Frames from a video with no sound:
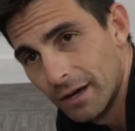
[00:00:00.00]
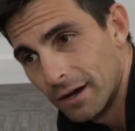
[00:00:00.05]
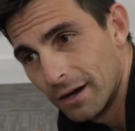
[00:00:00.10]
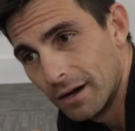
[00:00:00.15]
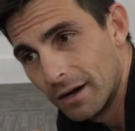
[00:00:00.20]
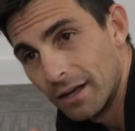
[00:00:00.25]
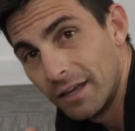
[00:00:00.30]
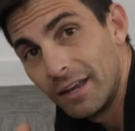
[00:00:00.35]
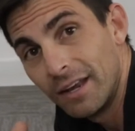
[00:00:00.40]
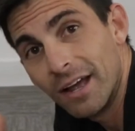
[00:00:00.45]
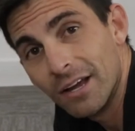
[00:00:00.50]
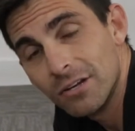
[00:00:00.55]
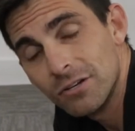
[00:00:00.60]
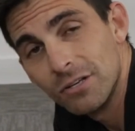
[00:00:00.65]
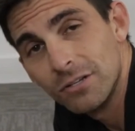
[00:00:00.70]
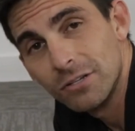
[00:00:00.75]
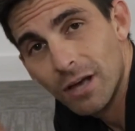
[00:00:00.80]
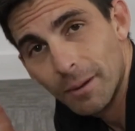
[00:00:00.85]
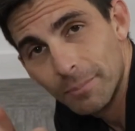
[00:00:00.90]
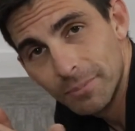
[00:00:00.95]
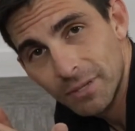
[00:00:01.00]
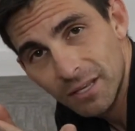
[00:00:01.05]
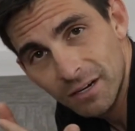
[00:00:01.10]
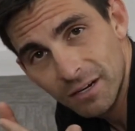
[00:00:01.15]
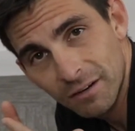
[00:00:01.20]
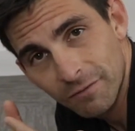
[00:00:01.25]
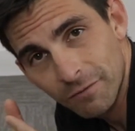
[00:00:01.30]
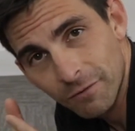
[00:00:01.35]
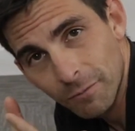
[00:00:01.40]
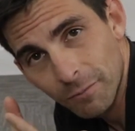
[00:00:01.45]
Uh, and actually it's
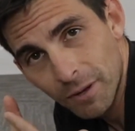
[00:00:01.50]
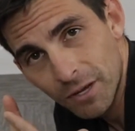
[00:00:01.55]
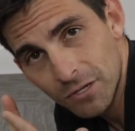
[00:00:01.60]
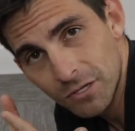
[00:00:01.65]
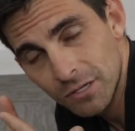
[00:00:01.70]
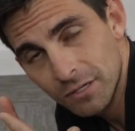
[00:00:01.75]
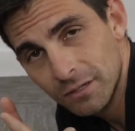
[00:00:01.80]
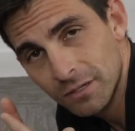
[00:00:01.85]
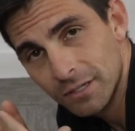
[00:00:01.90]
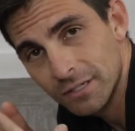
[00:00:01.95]
updated information.